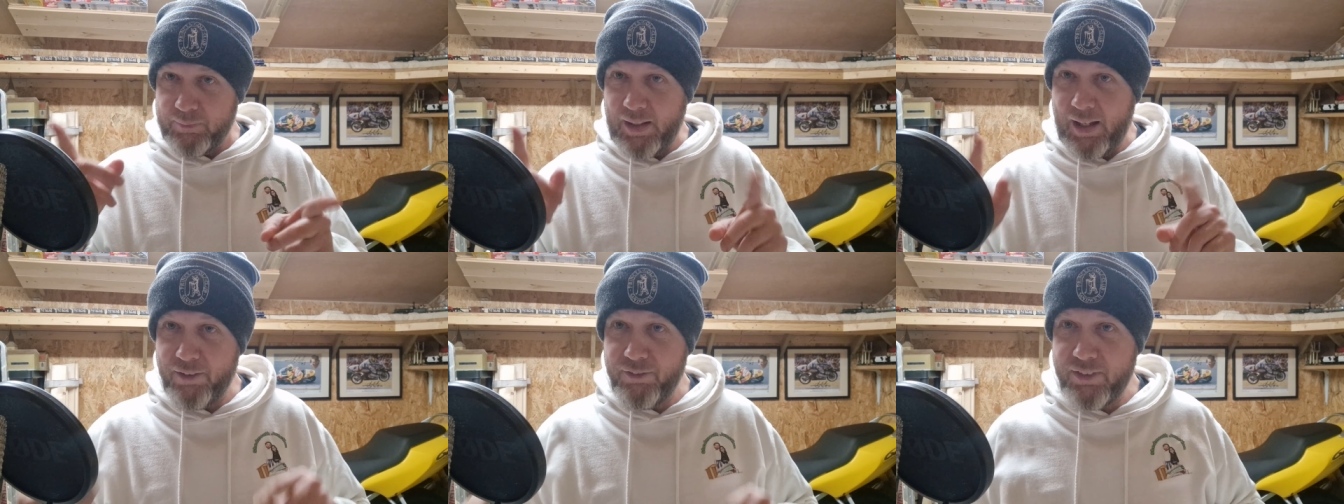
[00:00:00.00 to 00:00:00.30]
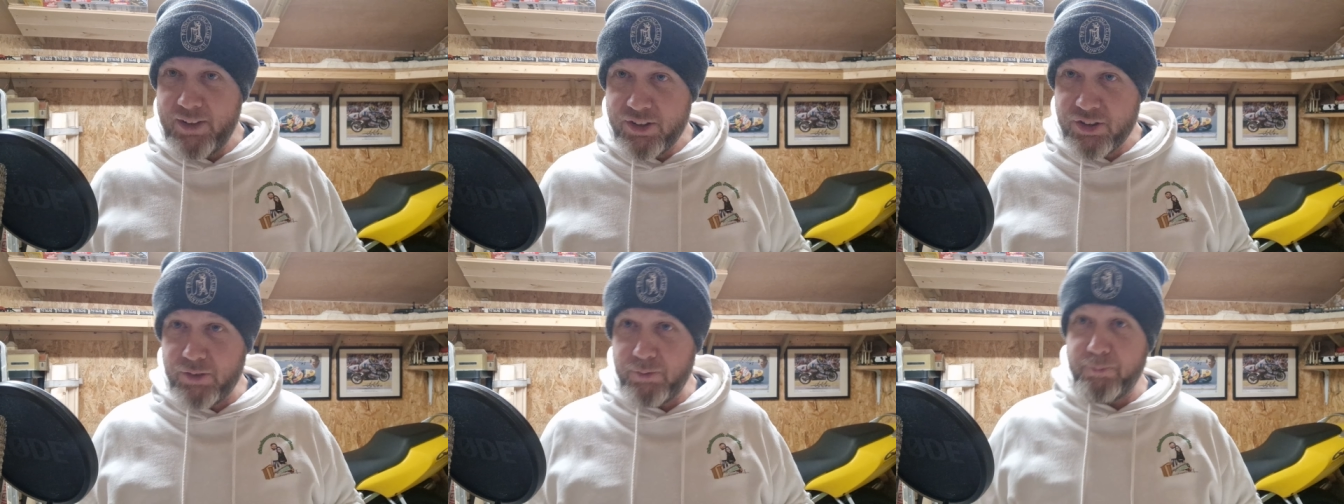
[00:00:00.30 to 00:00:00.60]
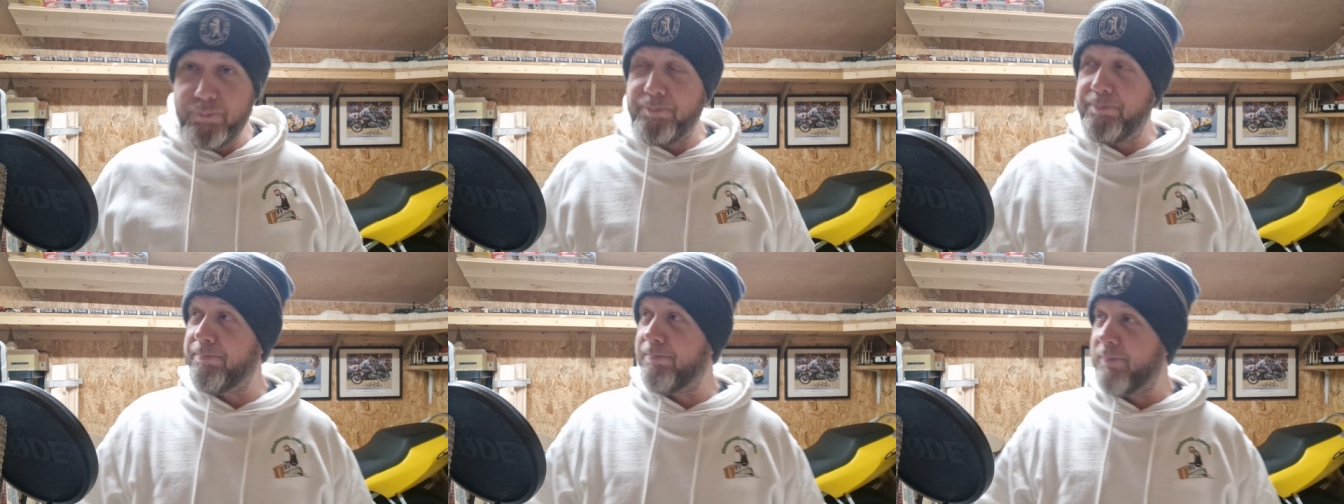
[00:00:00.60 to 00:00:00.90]
Have a listen.
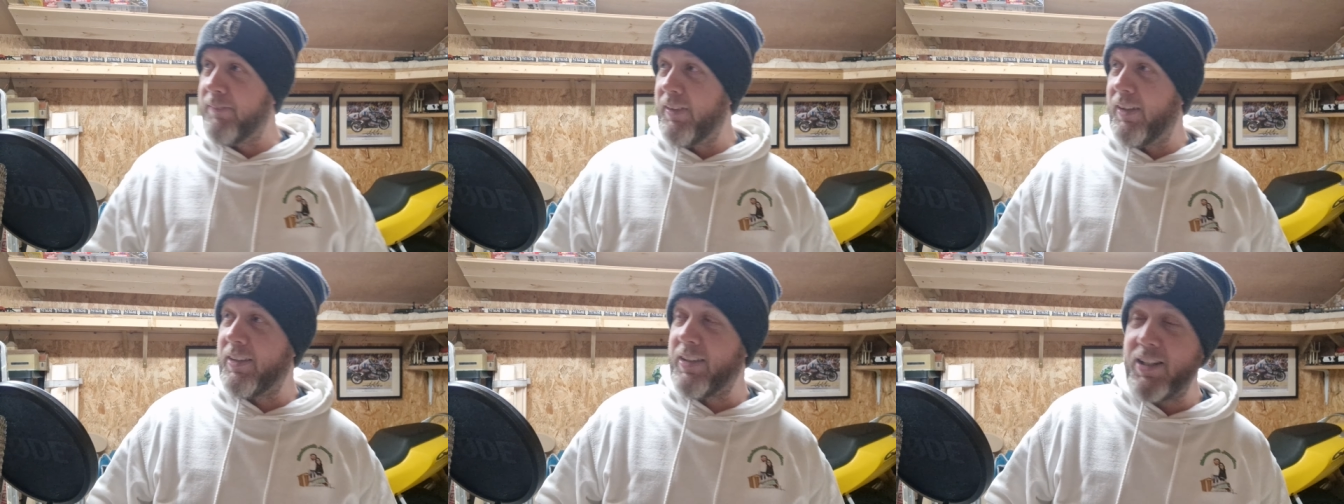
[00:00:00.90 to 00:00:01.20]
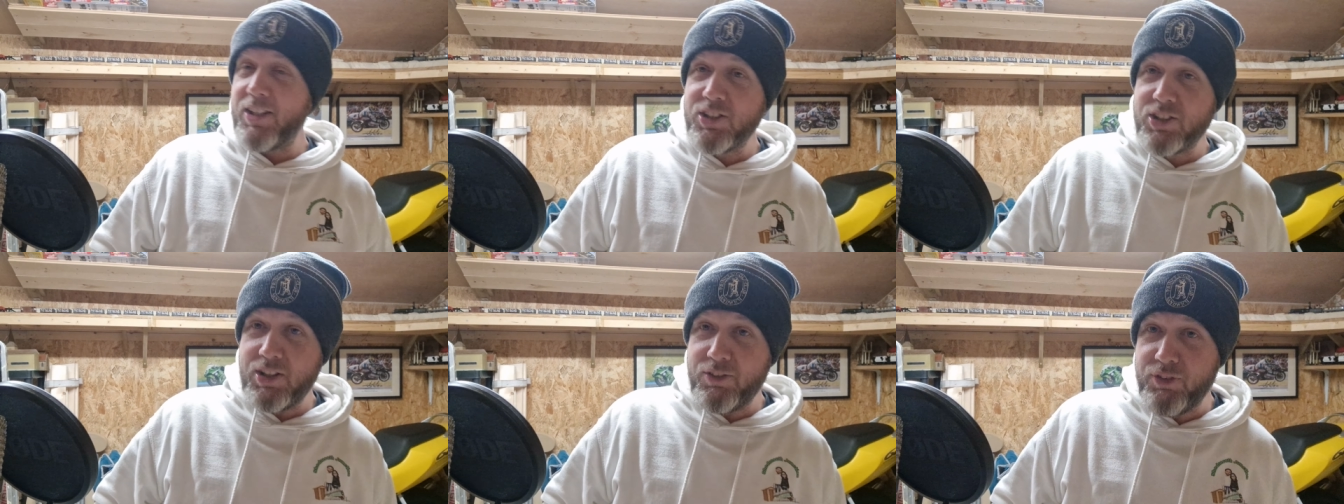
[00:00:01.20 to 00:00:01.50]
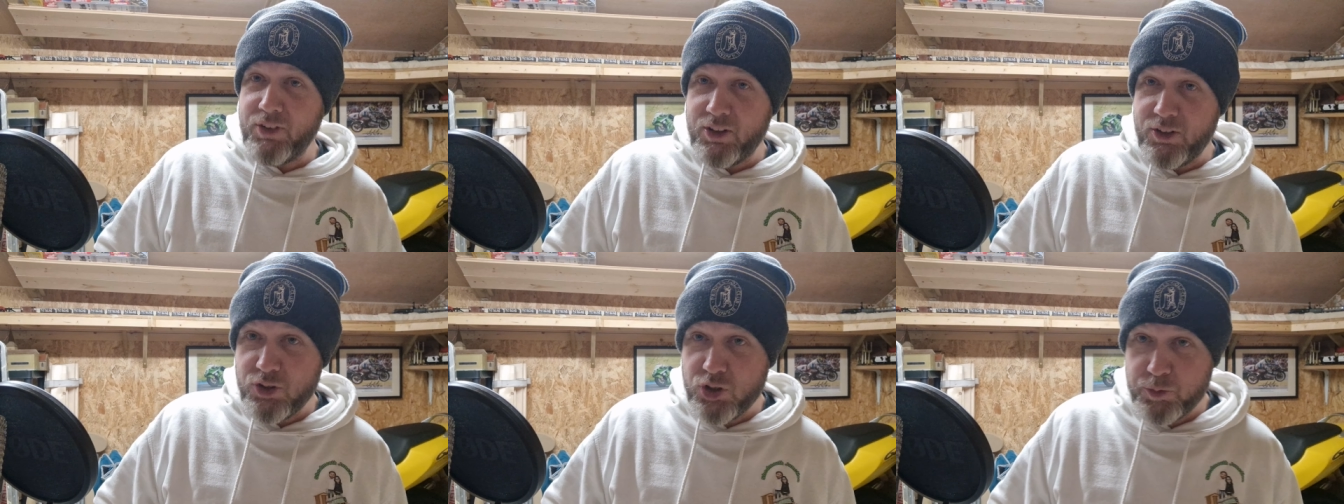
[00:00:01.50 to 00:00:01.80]
Okay, see if
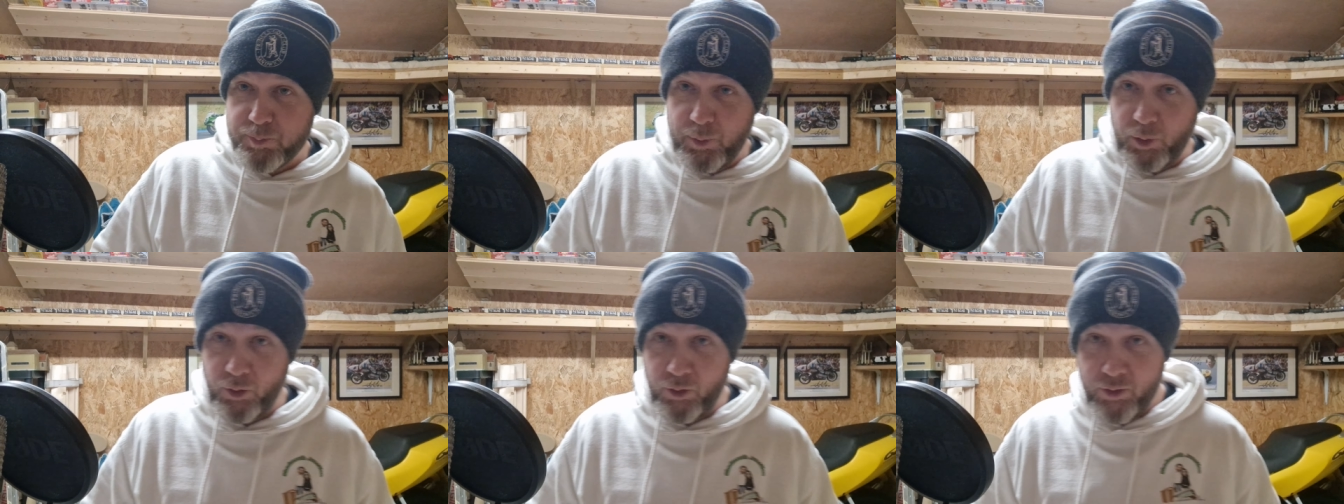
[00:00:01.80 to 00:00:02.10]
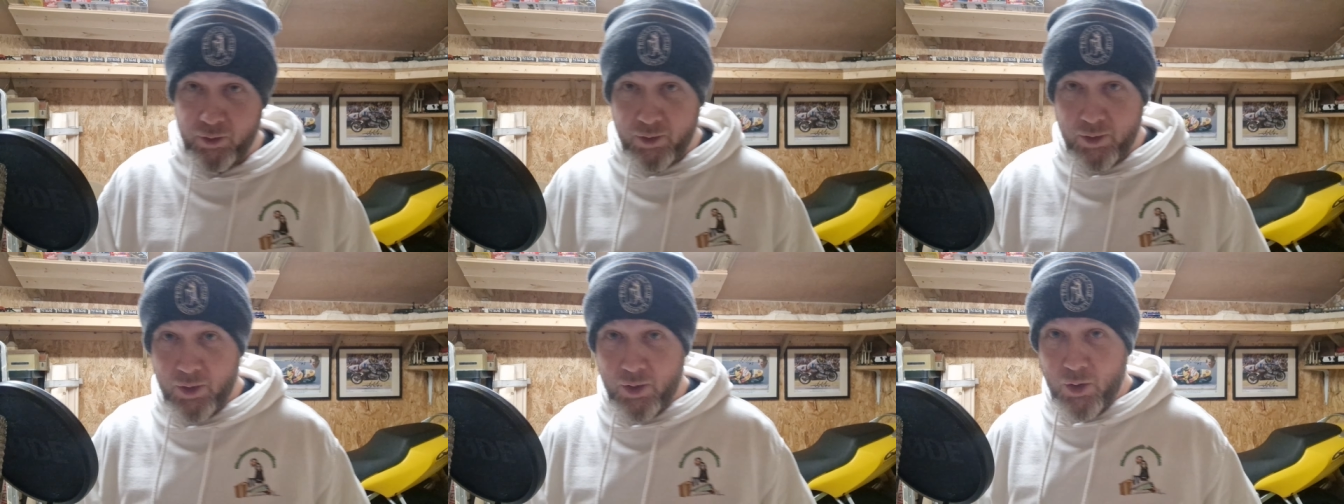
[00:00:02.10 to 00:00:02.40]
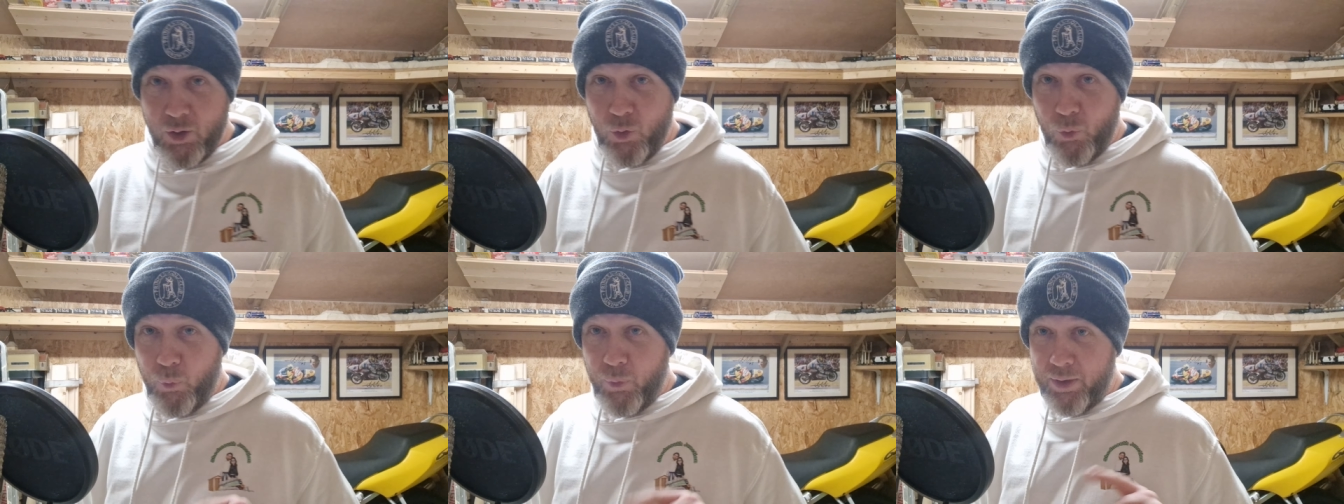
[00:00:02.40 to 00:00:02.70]
you can spot
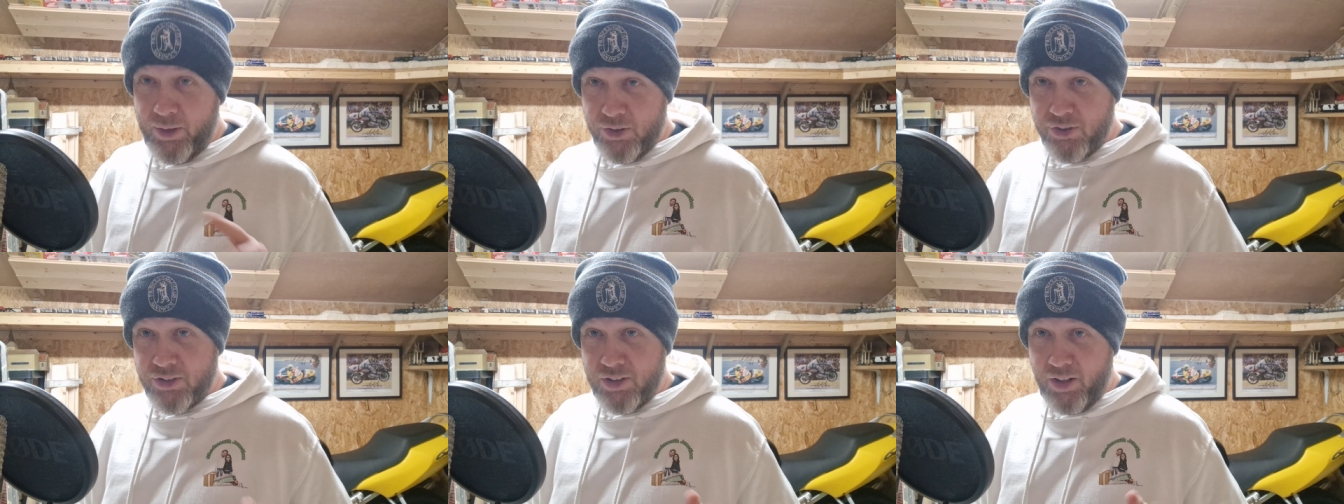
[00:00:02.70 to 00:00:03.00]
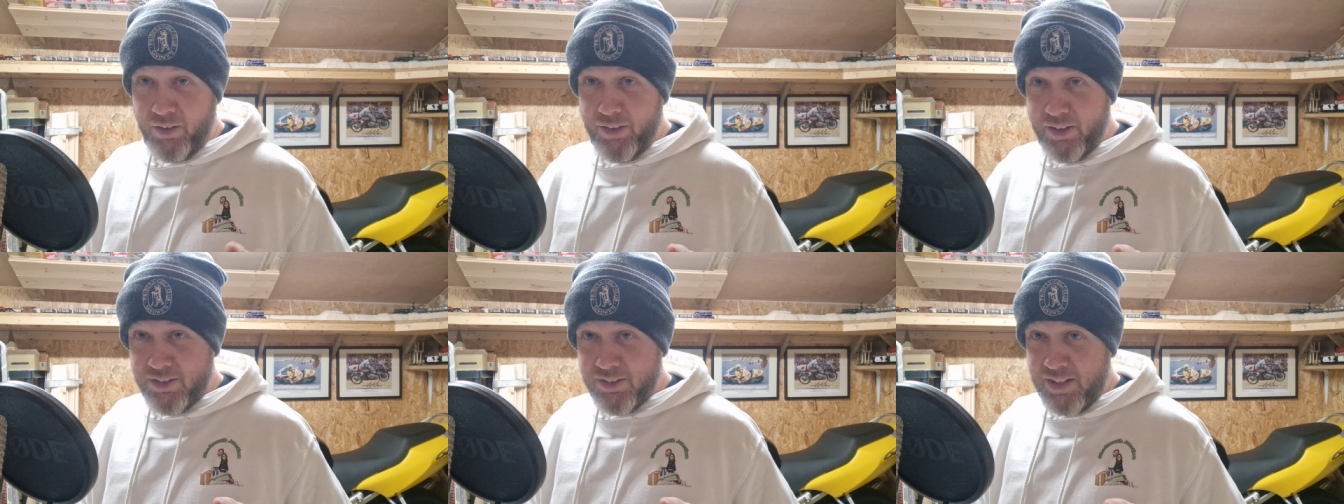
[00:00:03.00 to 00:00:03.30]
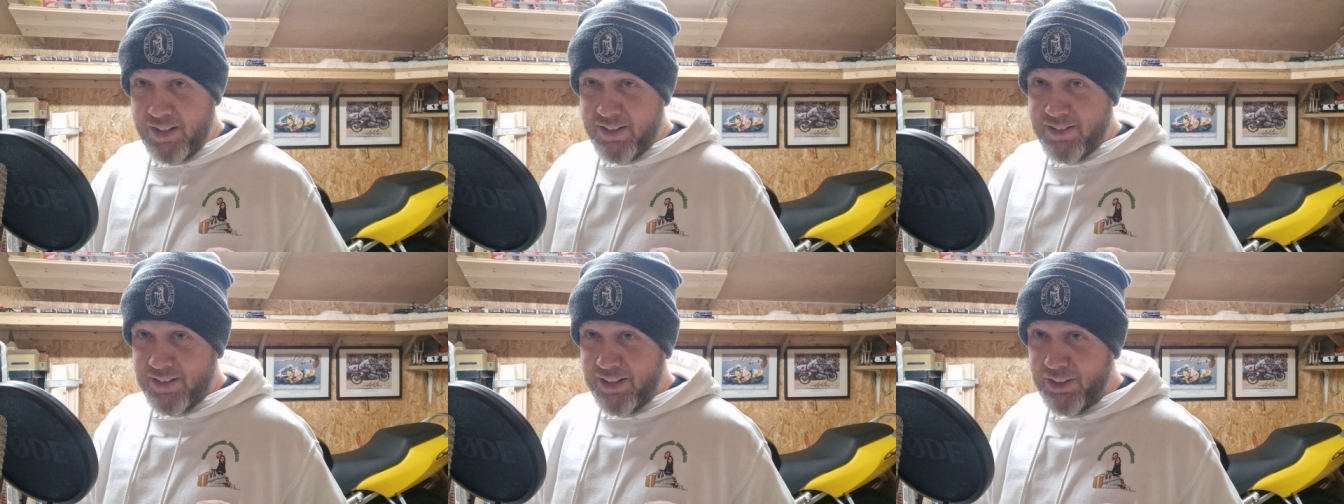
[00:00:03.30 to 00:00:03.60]
when I start the
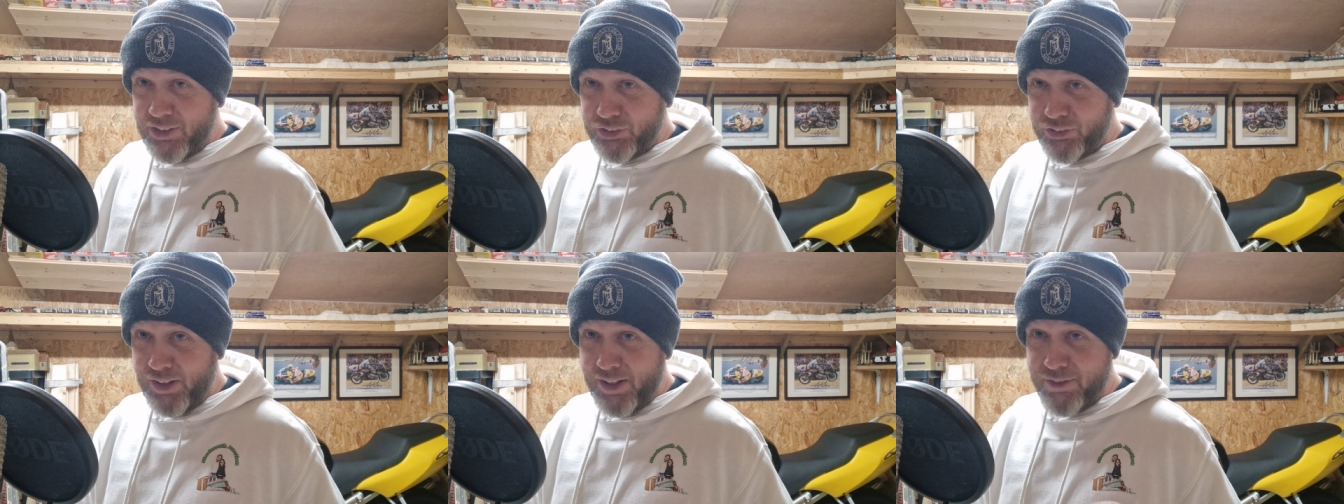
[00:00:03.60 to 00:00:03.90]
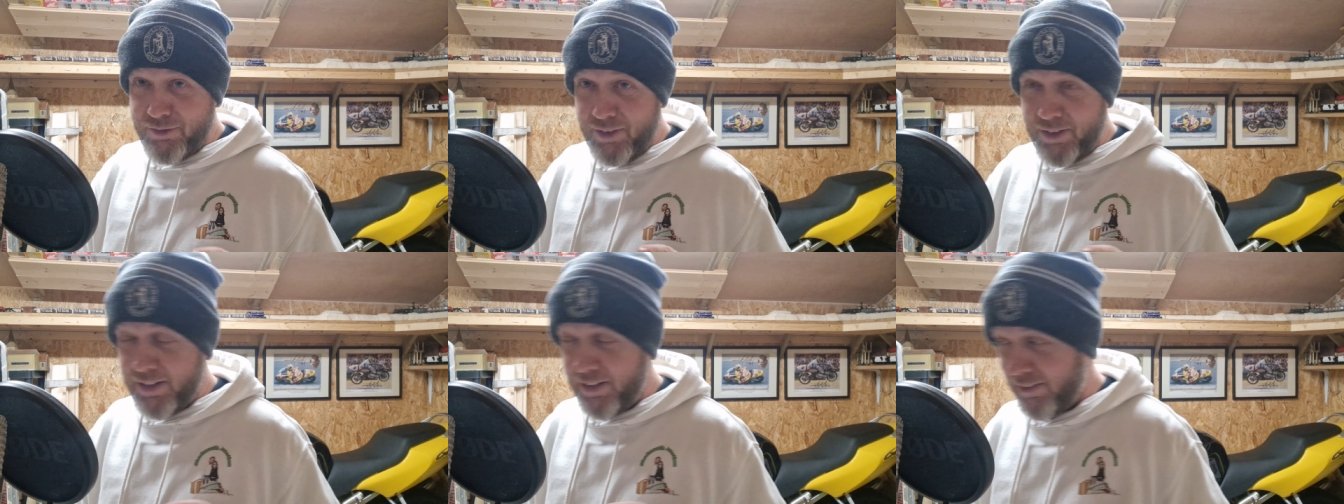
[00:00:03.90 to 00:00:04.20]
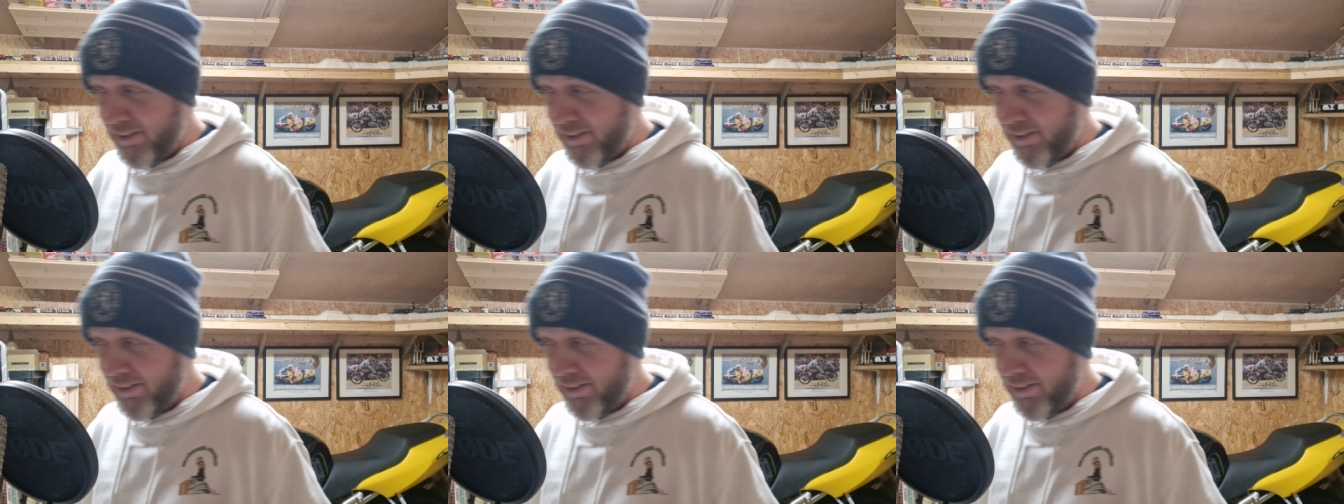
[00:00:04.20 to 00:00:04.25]
TT train running.